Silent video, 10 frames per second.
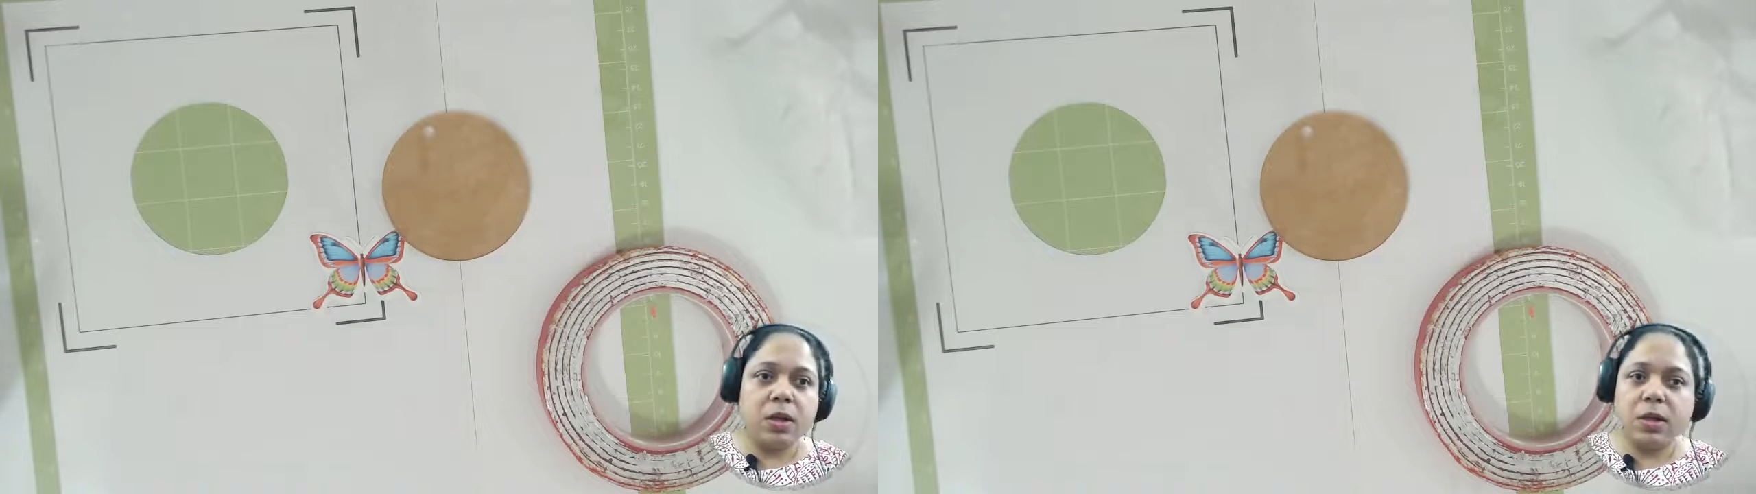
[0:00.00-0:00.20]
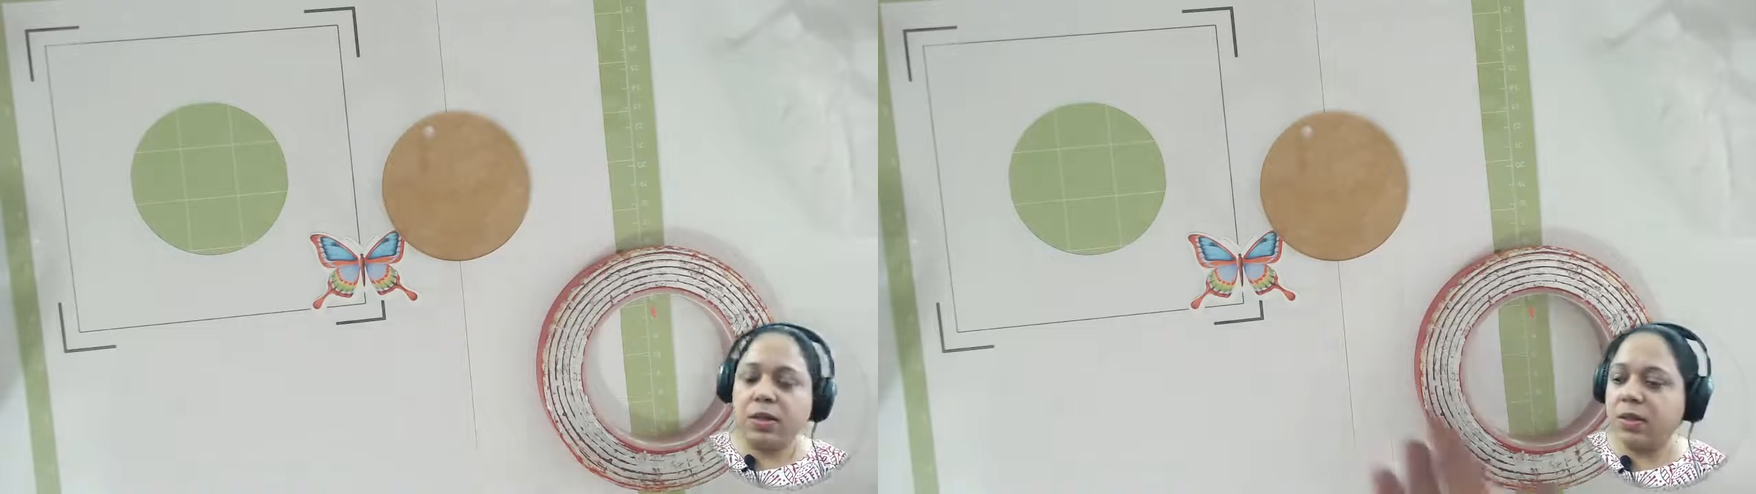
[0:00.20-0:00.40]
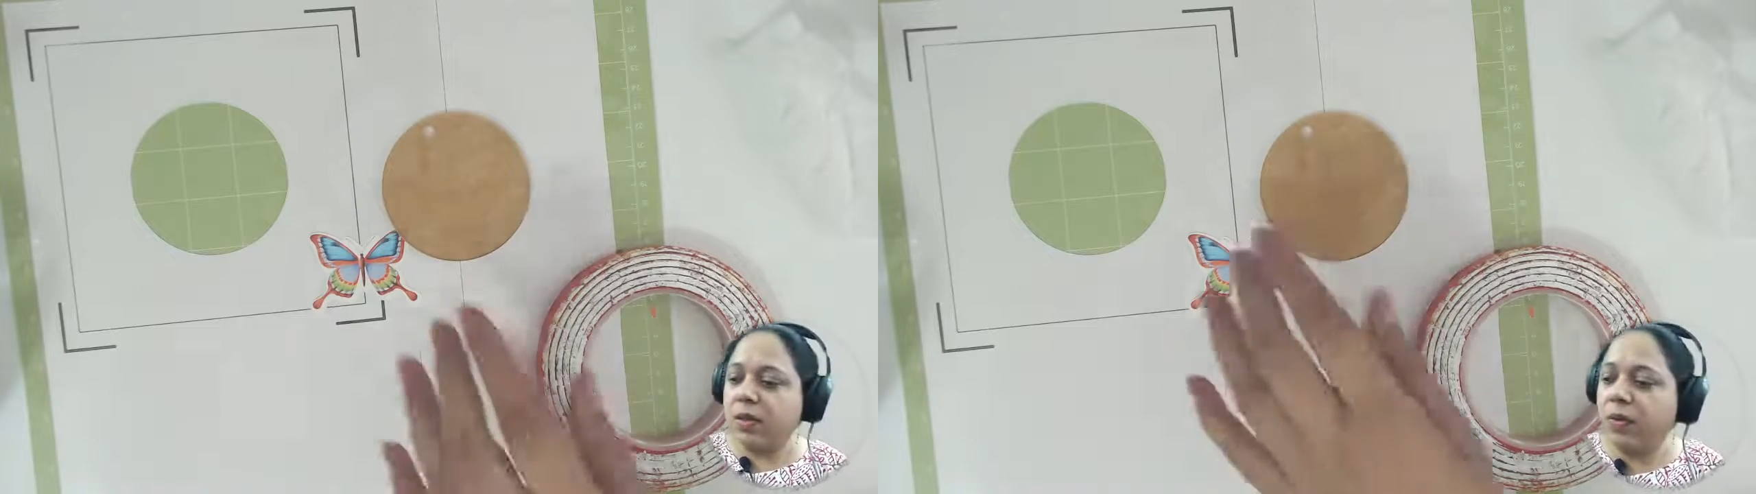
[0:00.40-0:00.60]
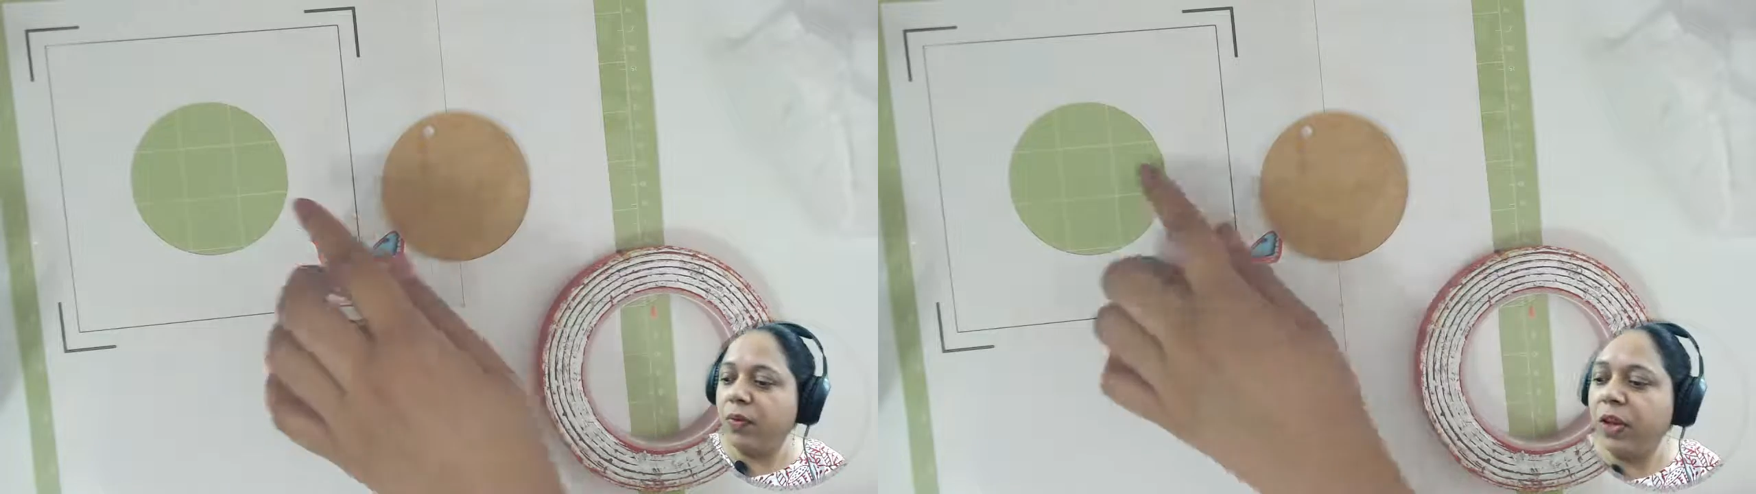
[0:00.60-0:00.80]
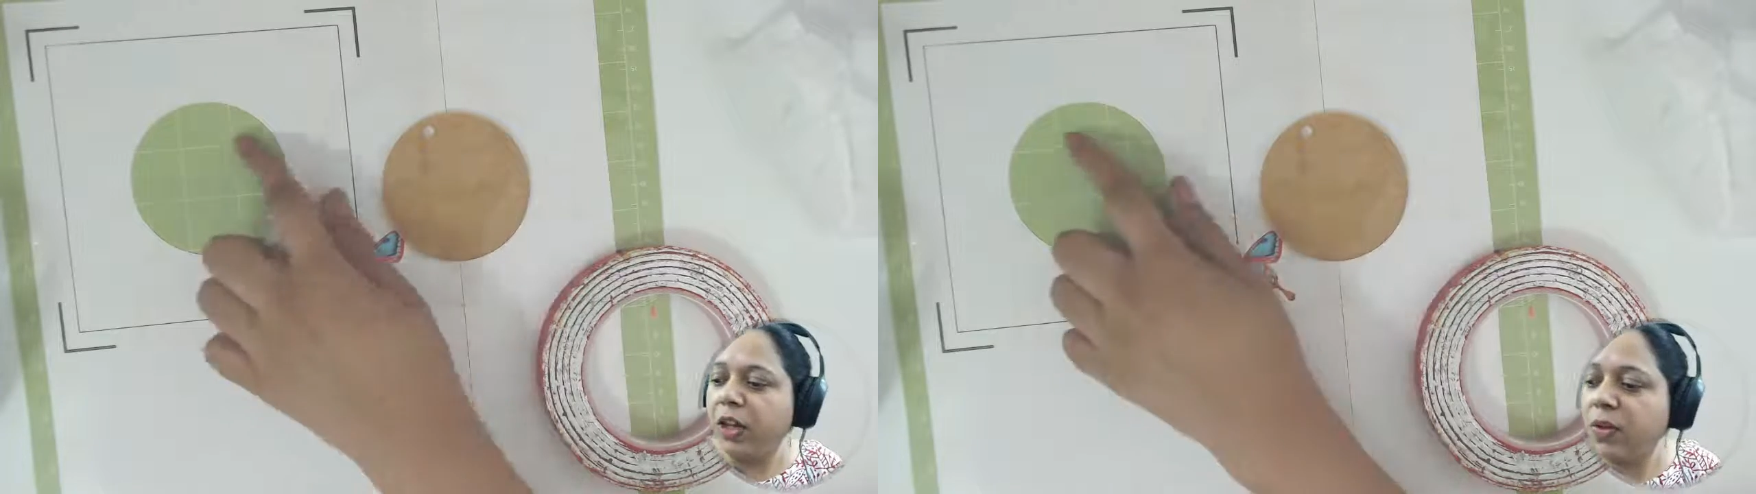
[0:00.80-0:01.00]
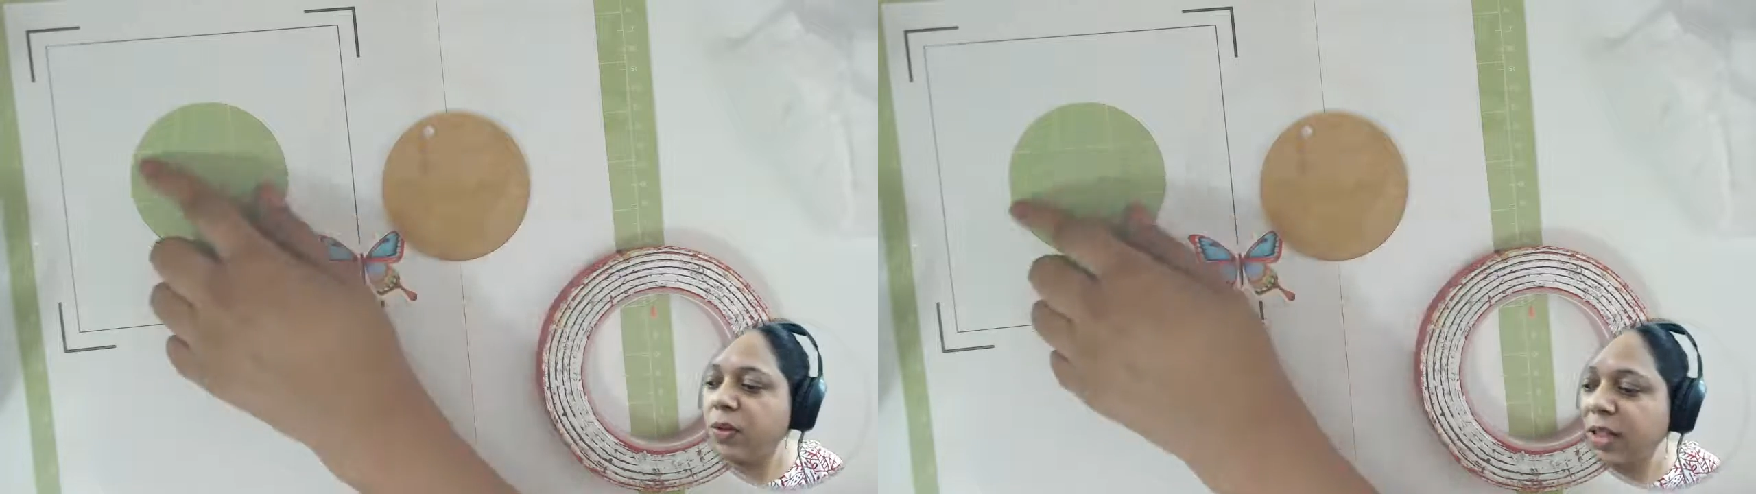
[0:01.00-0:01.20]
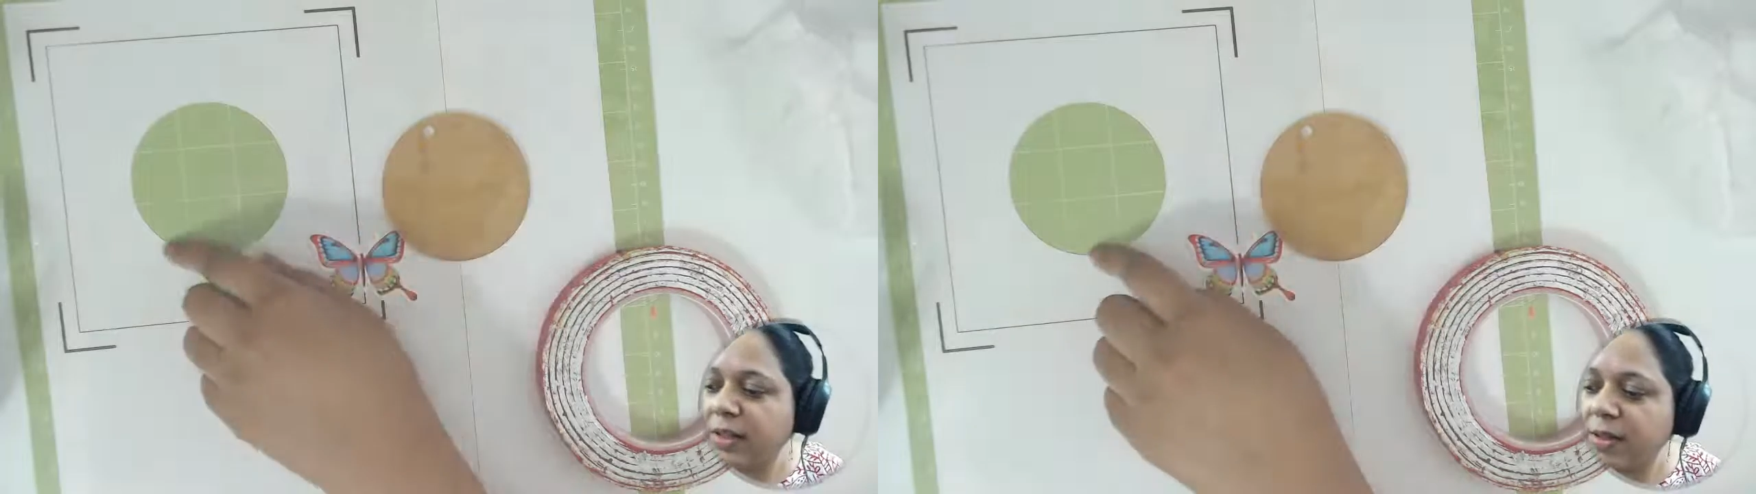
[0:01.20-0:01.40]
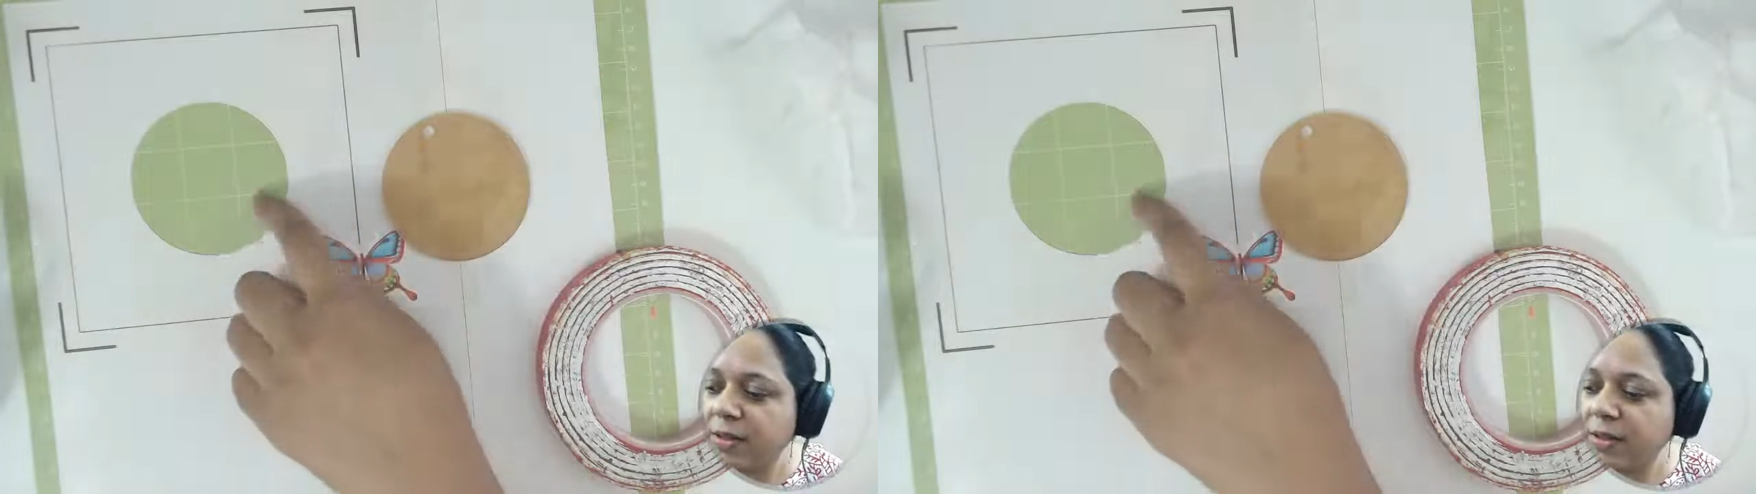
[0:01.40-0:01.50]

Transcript: is where you see the